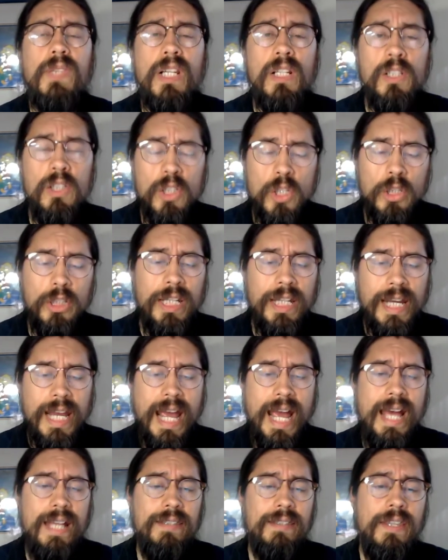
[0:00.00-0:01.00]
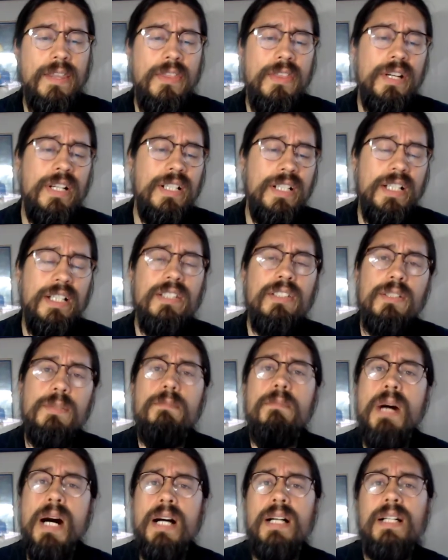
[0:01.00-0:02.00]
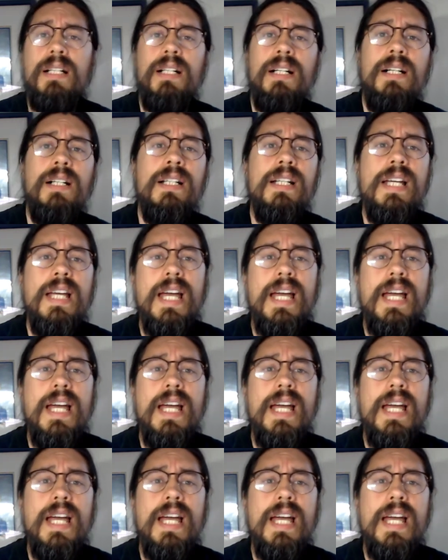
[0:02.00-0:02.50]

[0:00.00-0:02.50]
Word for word: looking at the Gundam manga